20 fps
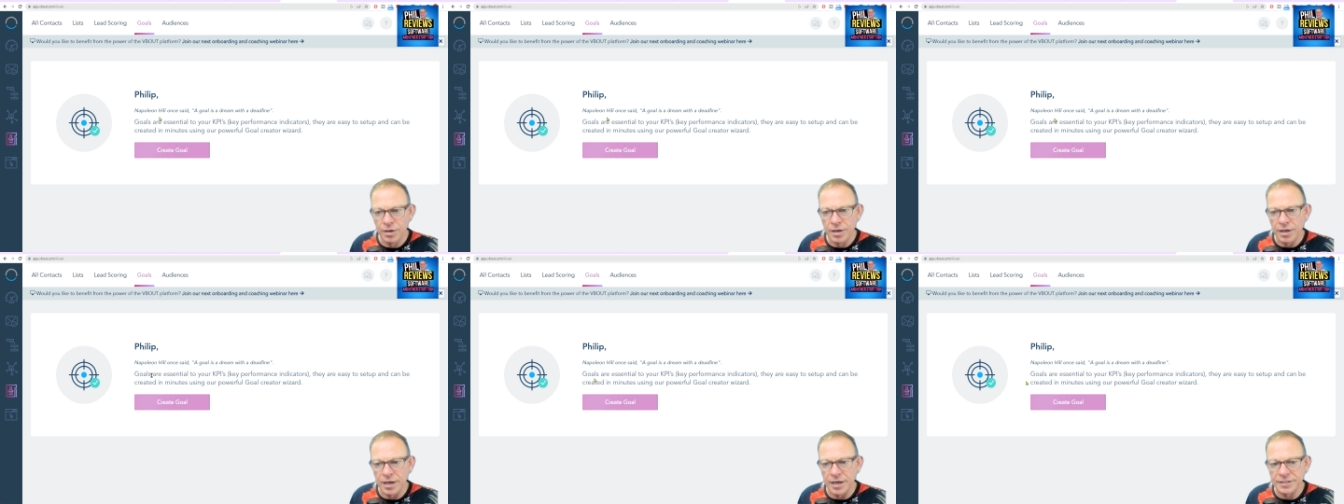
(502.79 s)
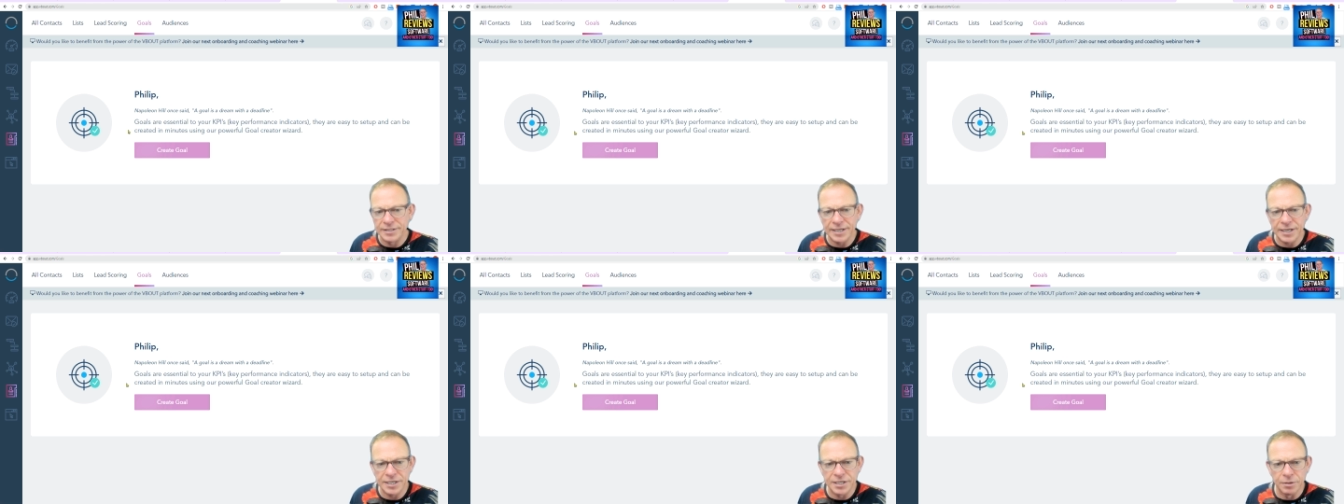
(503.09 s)
uh,
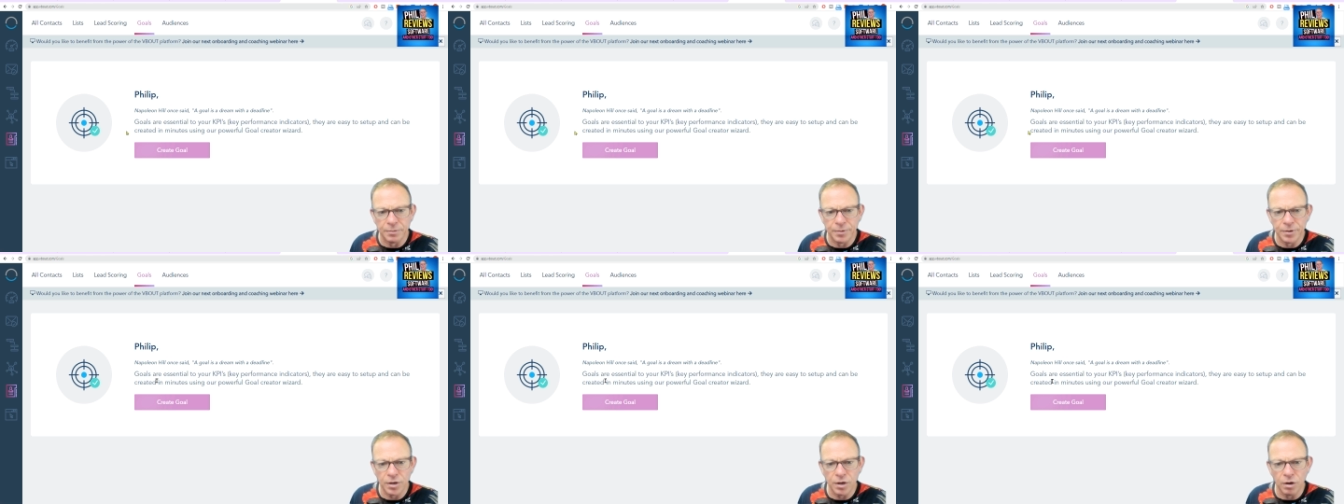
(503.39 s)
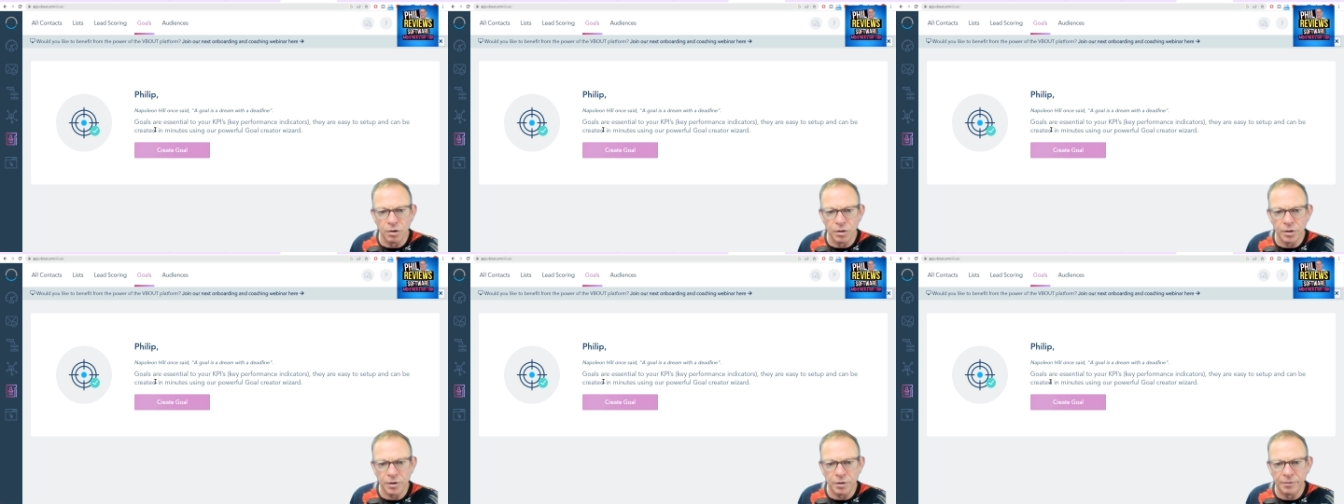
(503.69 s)
setting up a
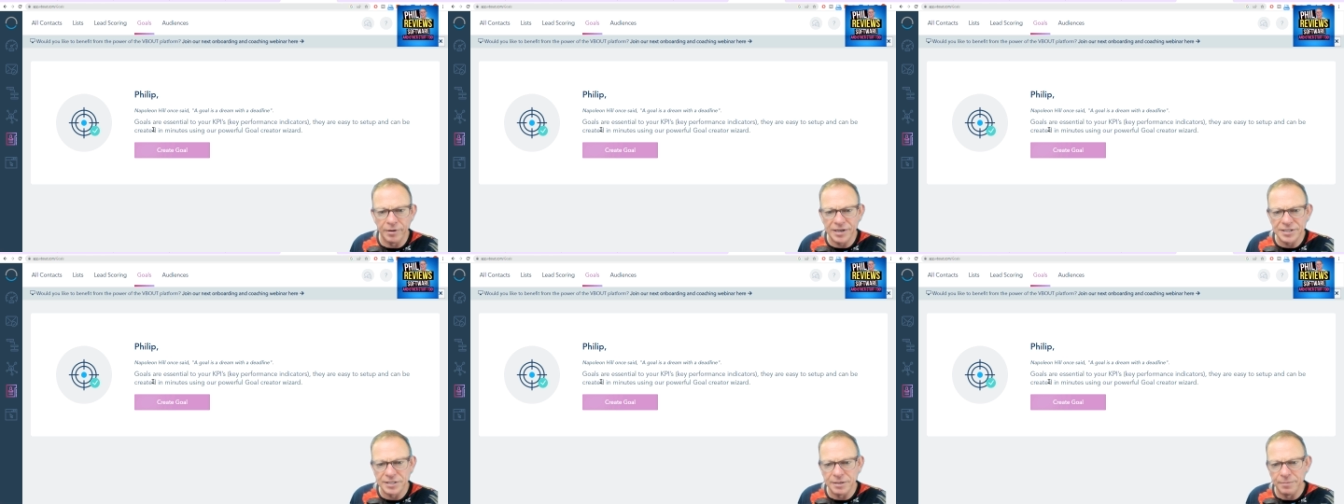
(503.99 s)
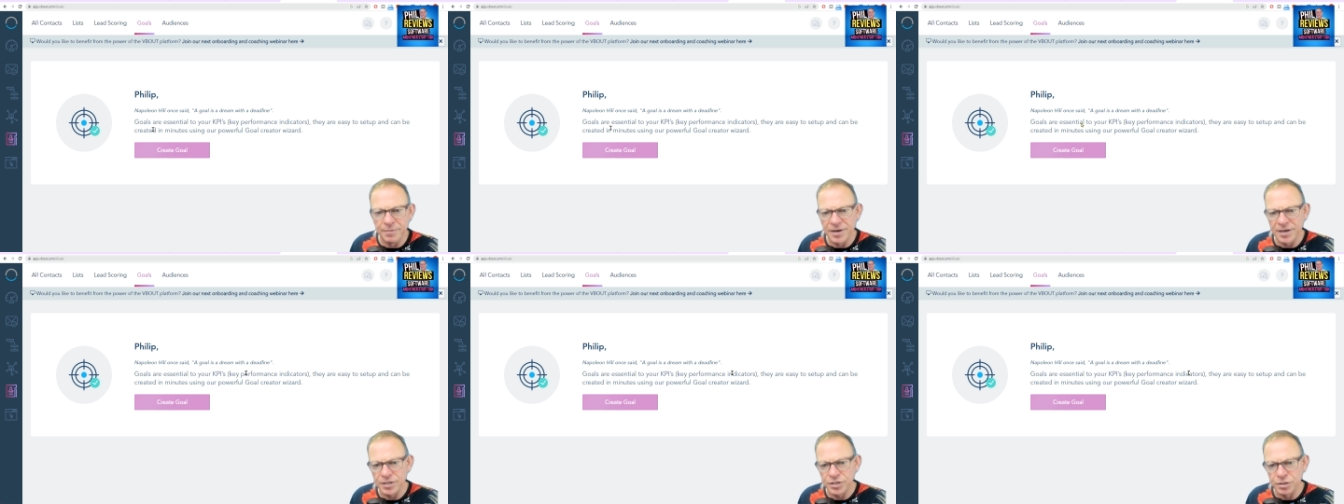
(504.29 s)
goal that creates in
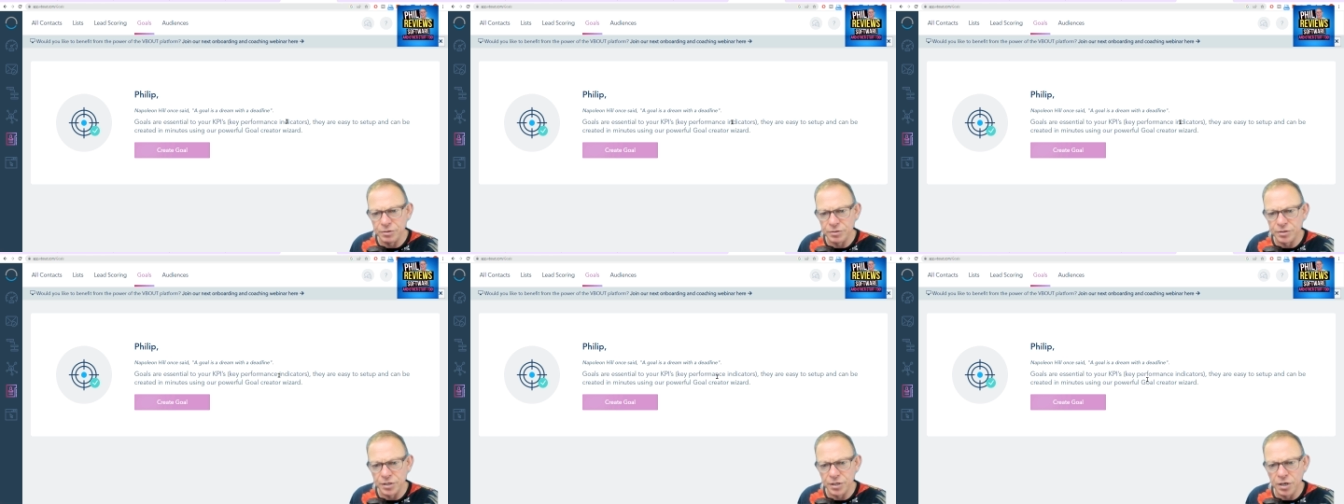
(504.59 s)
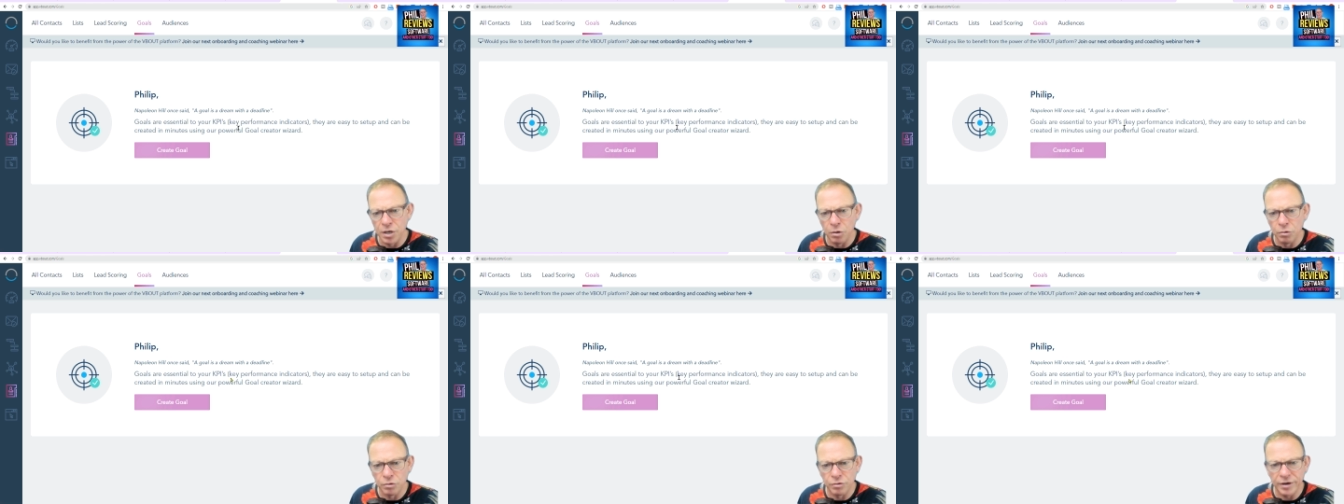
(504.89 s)
minutes using the
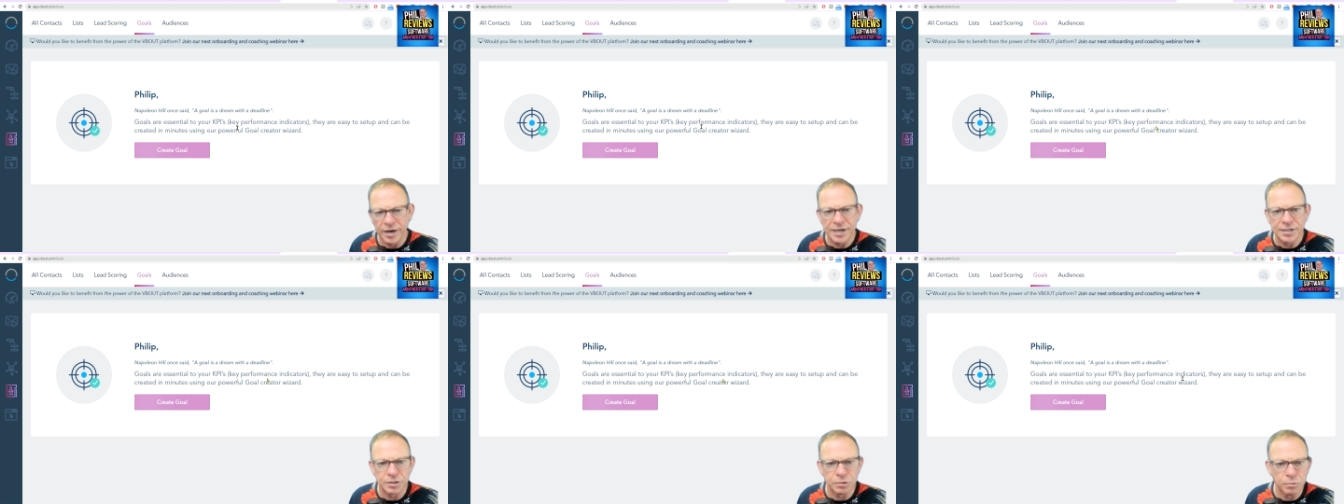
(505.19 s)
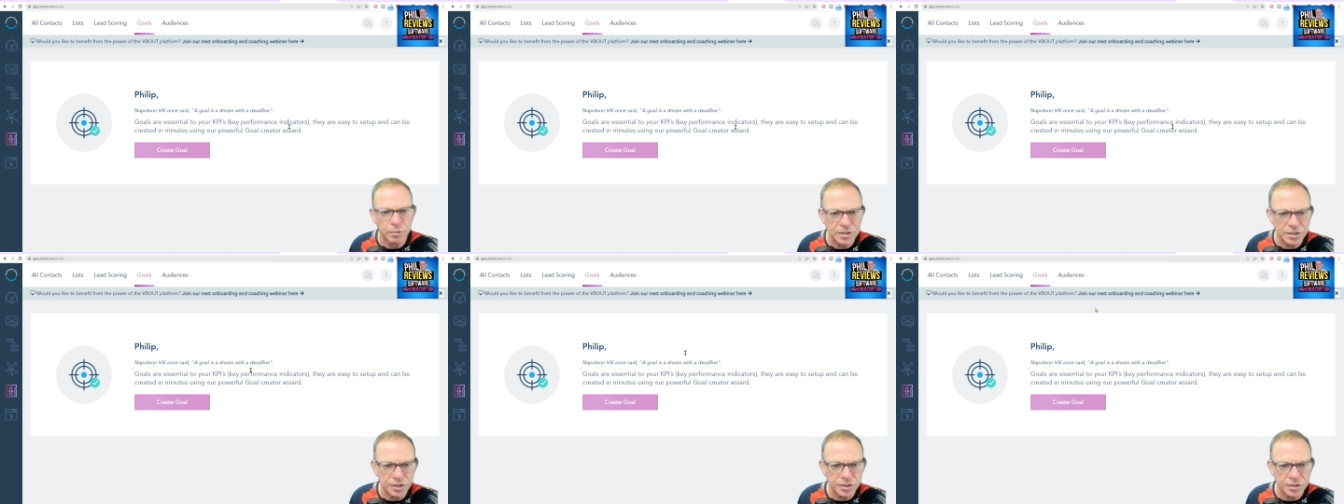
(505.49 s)
goal creator
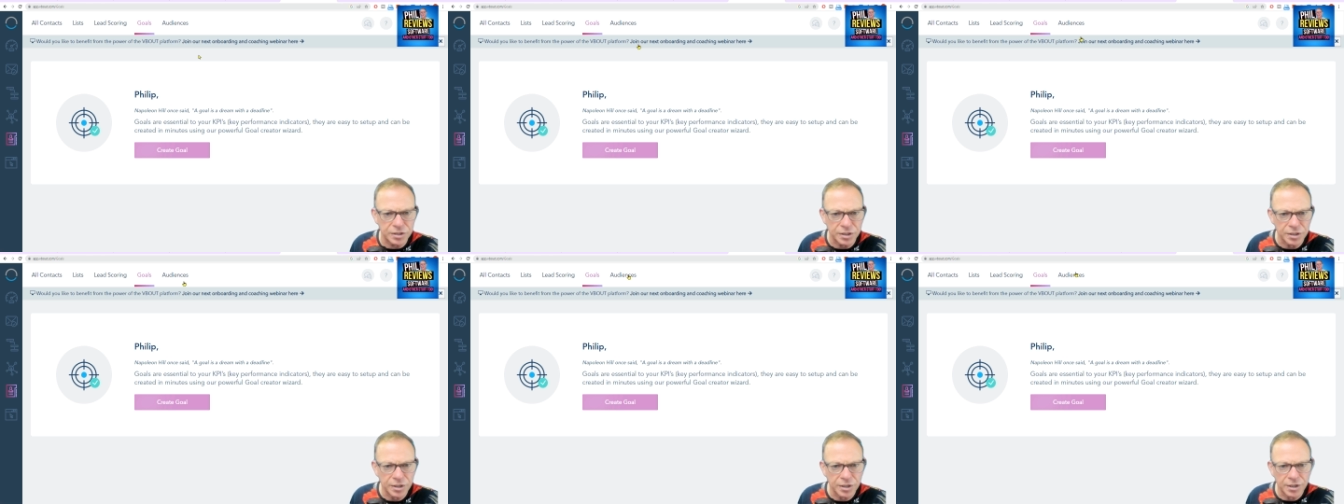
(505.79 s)
wizard,